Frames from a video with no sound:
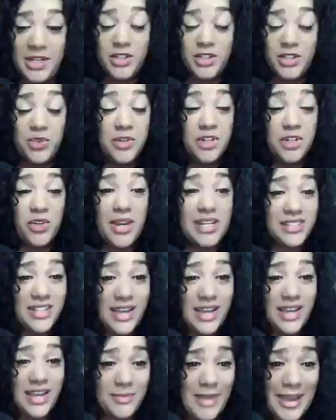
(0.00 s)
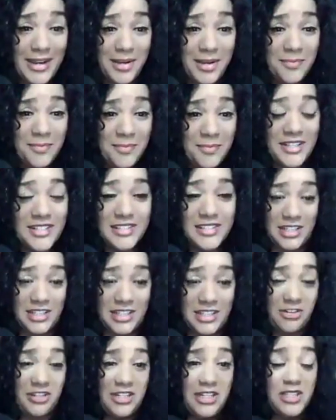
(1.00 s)
I mean, you're doing a great job at it,
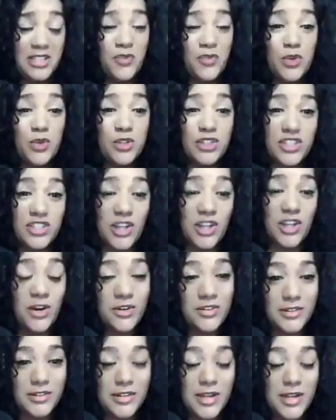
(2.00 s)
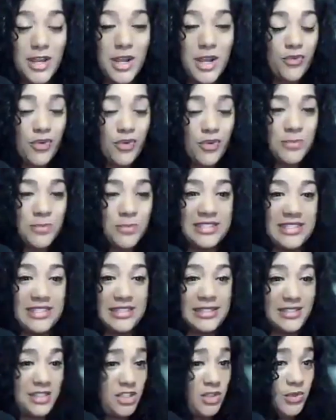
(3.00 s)
because here it is, full circle from
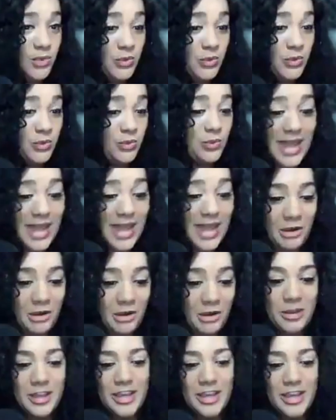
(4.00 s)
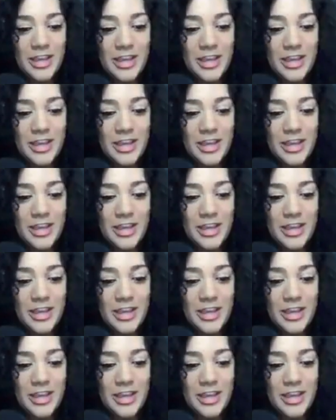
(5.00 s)
six to now.